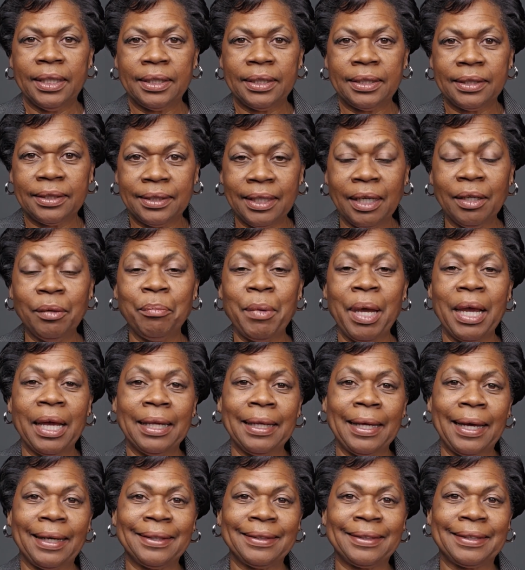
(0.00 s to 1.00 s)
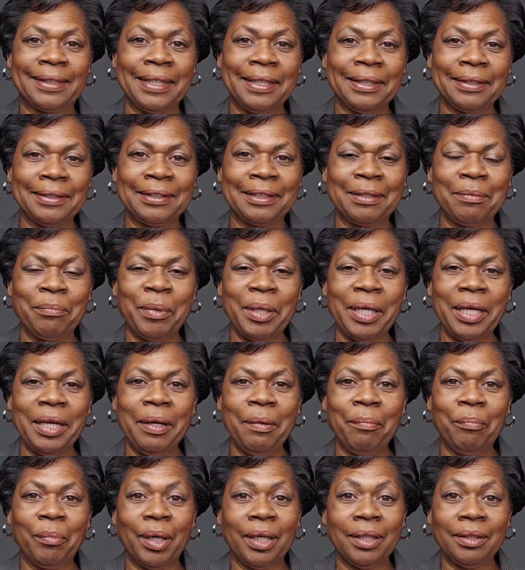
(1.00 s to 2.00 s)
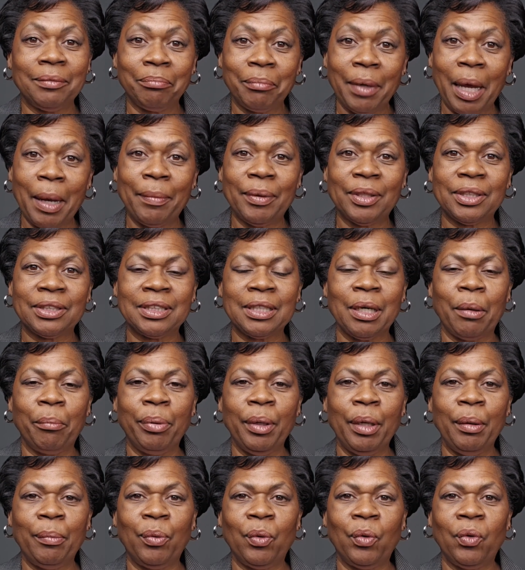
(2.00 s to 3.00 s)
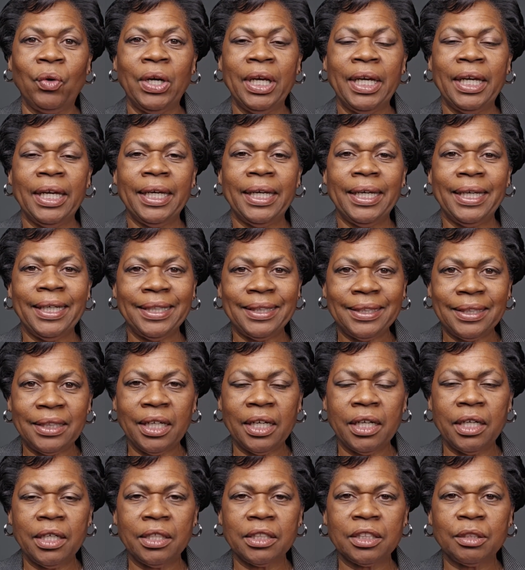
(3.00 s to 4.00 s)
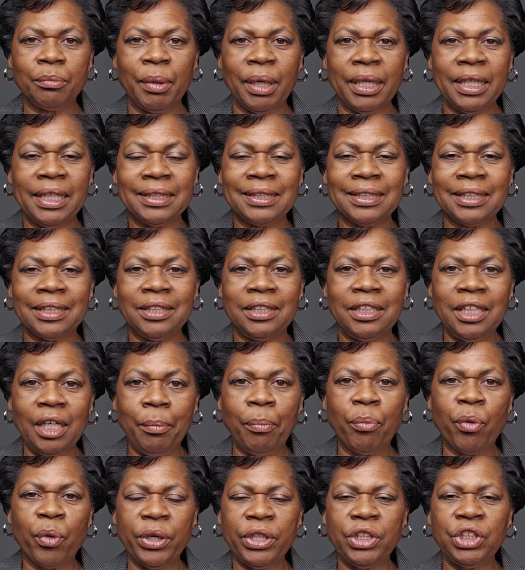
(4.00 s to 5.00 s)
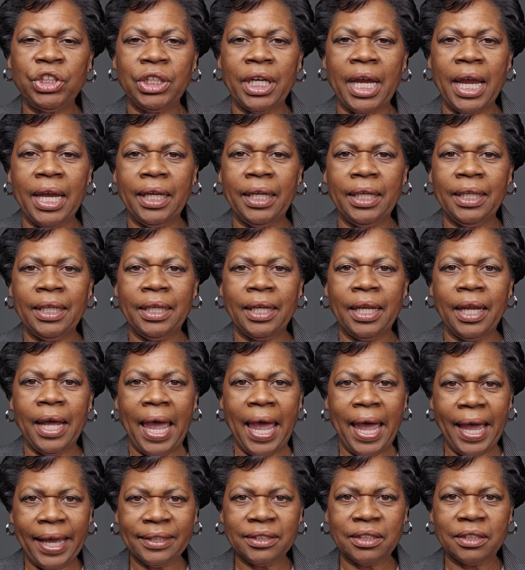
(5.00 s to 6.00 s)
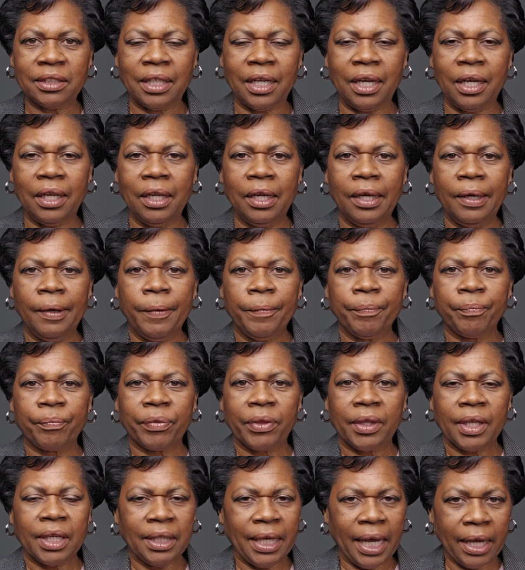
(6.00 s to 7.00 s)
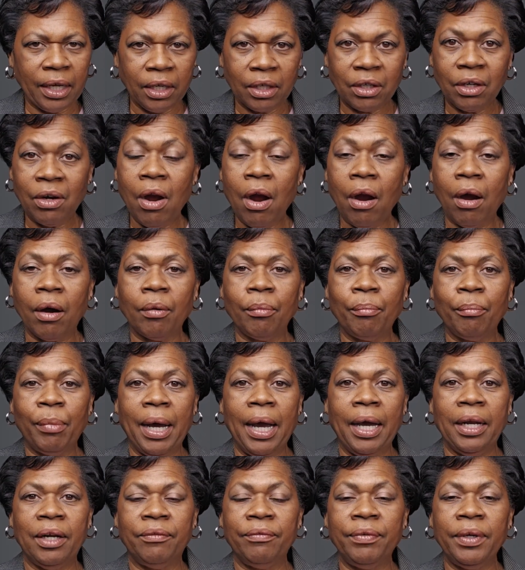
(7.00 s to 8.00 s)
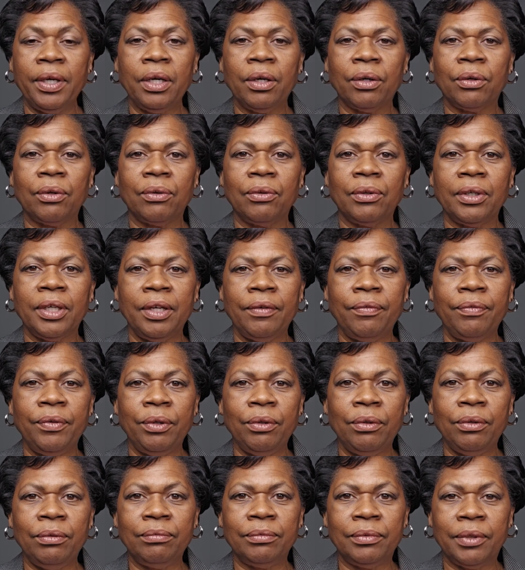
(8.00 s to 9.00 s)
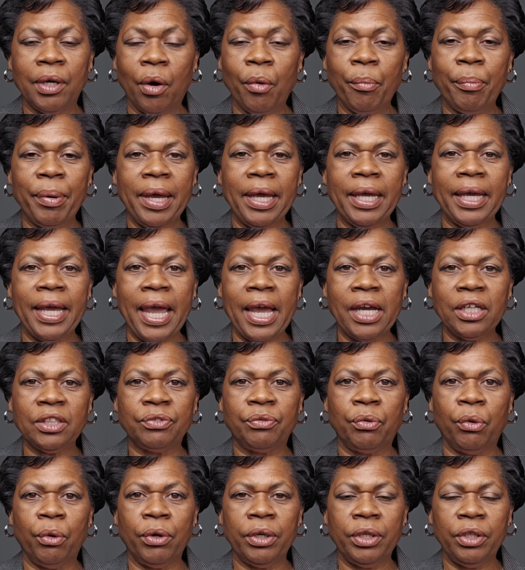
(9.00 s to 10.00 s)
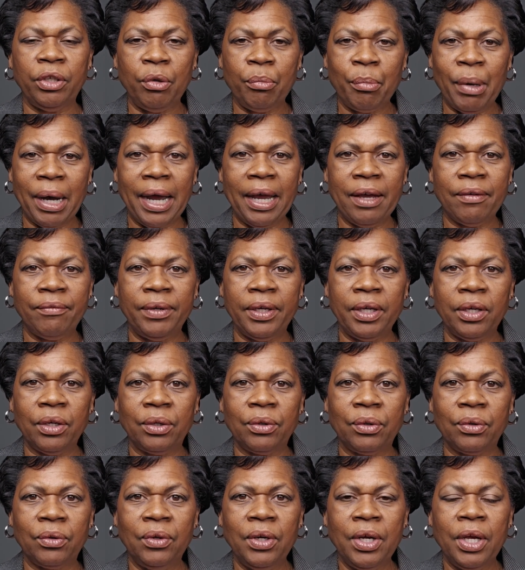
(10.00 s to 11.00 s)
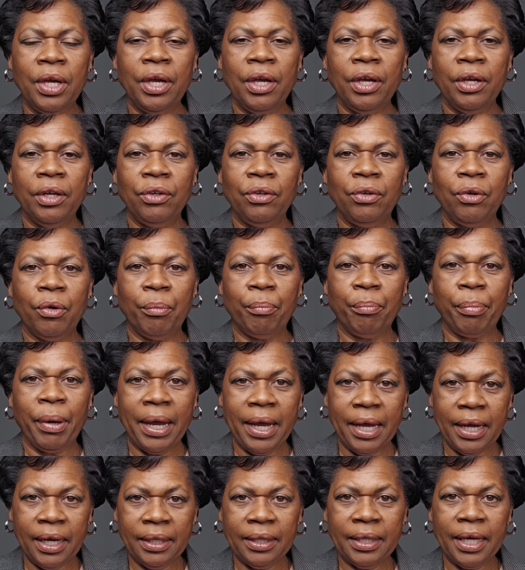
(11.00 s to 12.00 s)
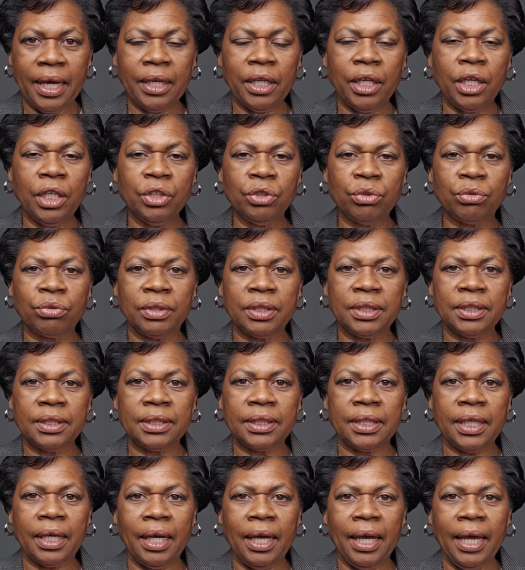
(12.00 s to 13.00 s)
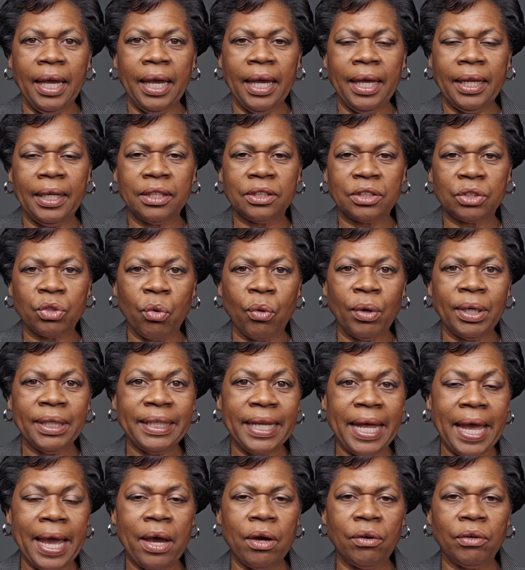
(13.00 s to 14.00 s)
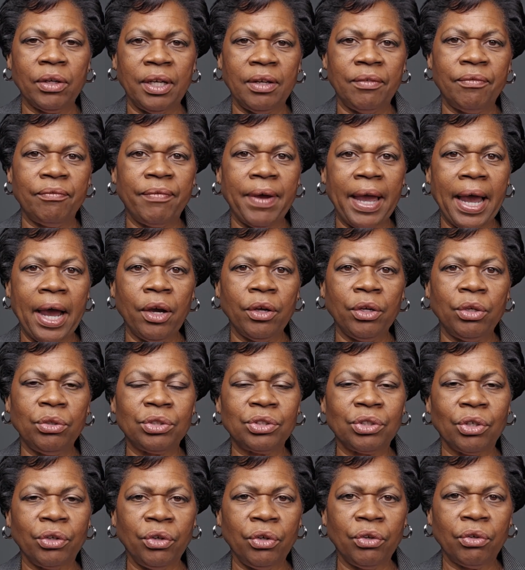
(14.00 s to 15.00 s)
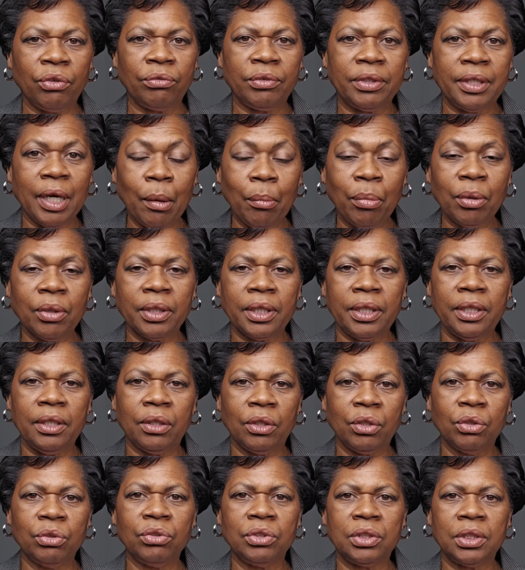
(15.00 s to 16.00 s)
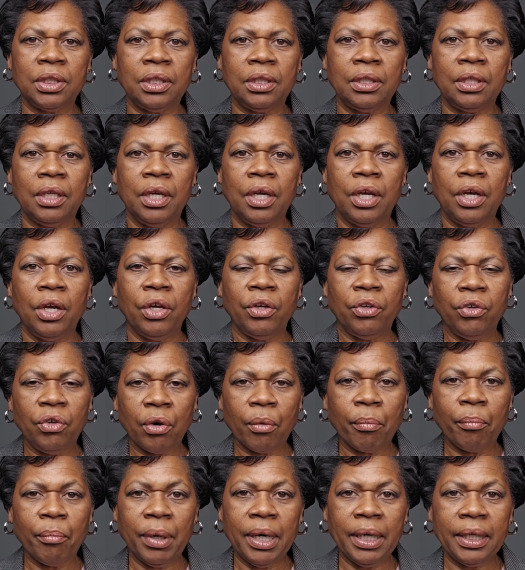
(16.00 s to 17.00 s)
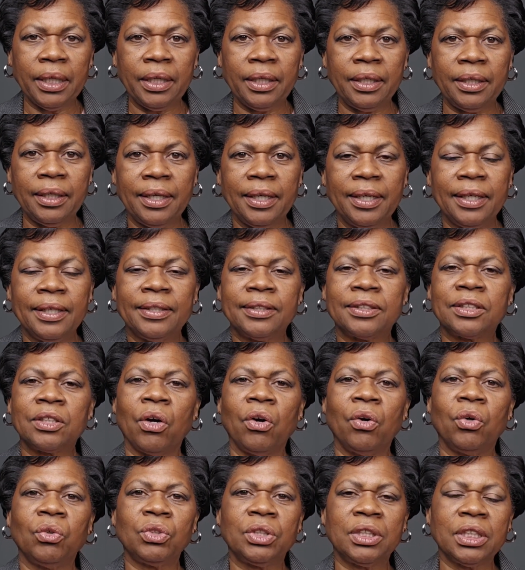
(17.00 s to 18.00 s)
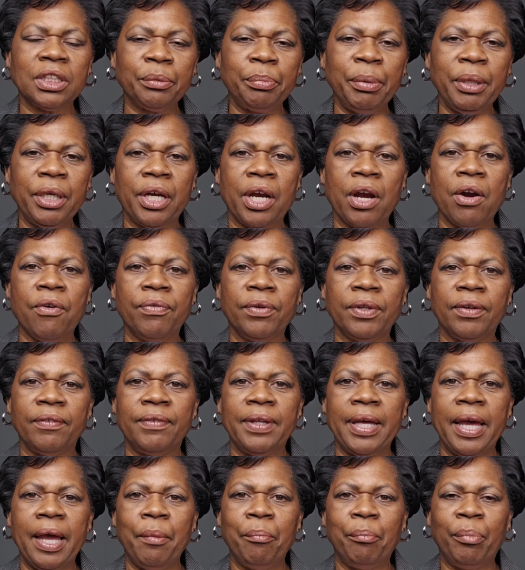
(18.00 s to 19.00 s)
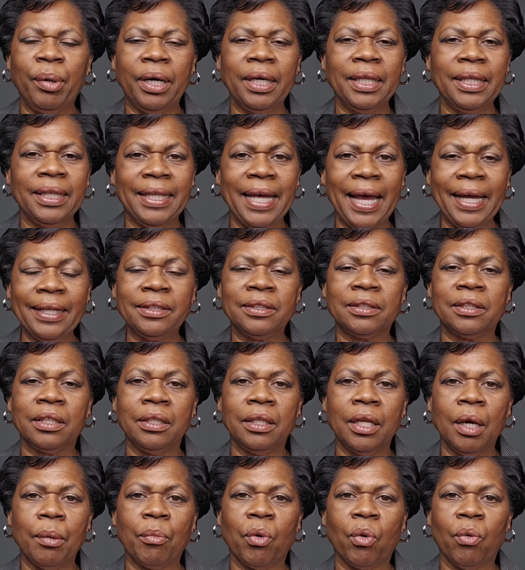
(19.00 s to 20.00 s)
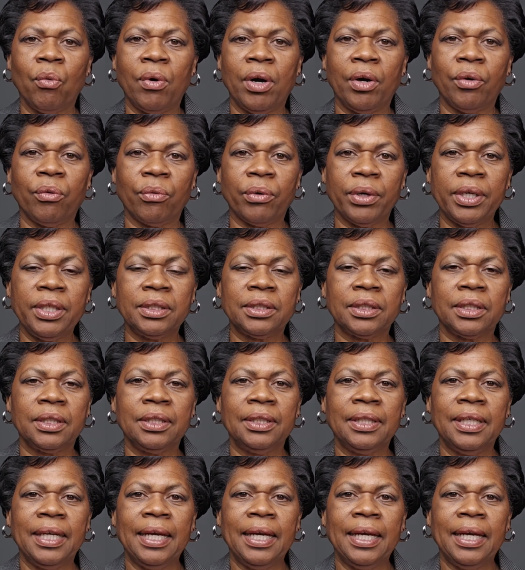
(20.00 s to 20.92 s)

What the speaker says: doesn't make a lot of sense to me, but maybe to some people it does. But it's a depreciating asset. Like a car, buying a vehicle. If you don't pay cash for it and you buy a vehicle, you're paying that interest and it's going down in value. So you're doubly losing your money. So just be careful of that. But that's the number one reason,